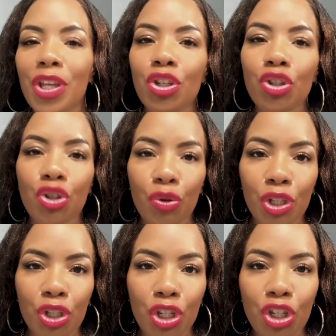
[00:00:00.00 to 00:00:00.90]
within the
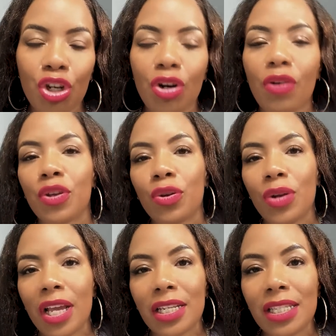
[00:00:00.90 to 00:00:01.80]
jurisdiction of the
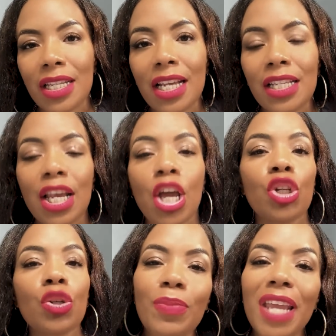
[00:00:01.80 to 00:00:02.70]
United States
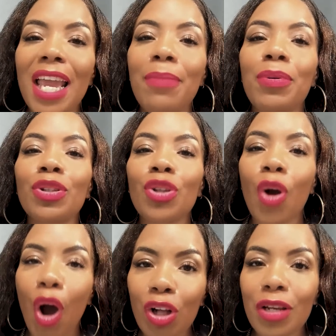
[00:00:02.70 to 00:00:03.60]
to be able
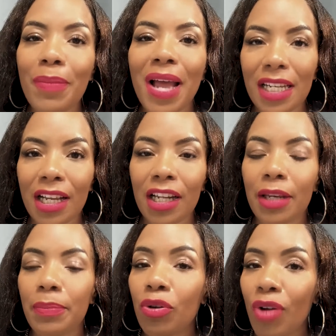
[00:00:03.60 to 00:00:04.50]
to
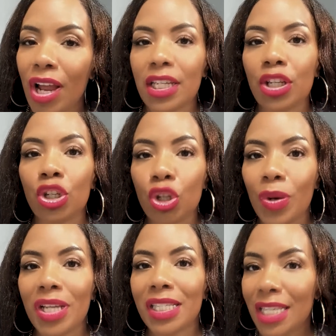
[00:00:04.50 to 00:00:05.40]
automatically be granted
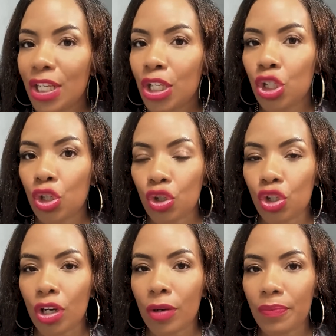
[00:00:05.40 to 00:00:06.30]
U.S.
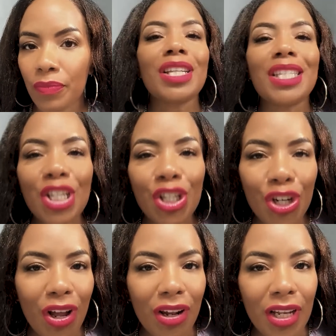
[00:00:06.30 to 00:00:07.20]
citizenship.
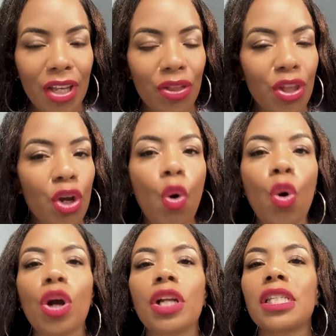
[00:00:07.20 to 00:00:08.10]
Traditionally, the
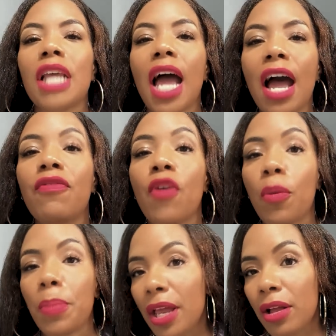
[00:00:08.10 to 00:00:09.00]
courts have
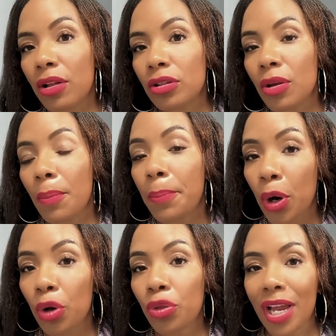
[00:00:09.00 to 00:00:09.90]
upheld
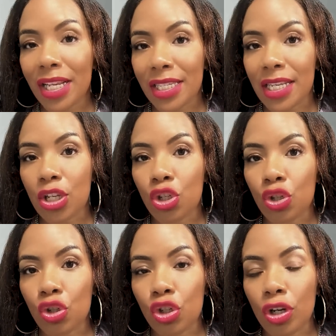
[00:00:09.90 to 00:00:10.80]
birthright
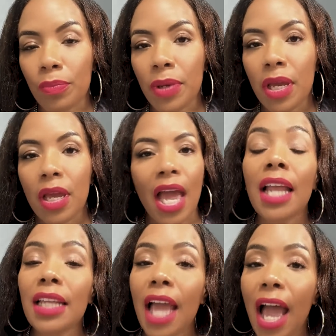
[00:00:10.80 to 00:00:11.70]
citizenship
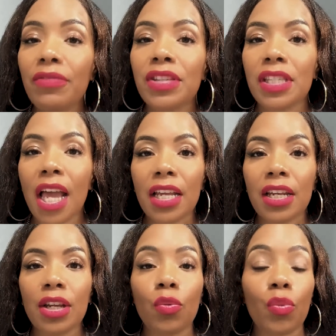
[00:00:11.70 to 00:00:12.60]
and have
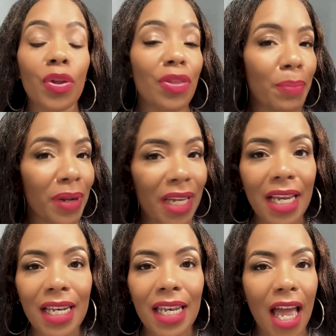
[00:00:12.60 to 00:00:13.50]
sided with the
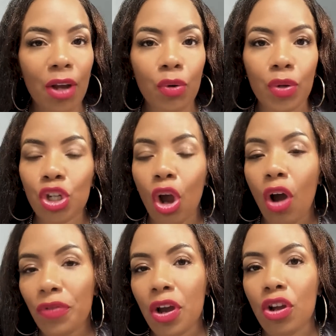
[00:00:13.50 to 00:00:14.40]
plain language
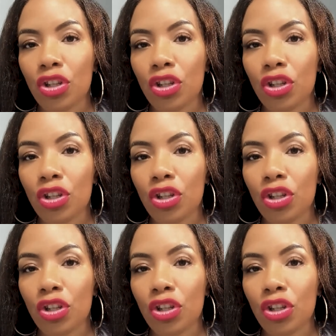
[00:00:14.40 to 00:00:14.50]
of the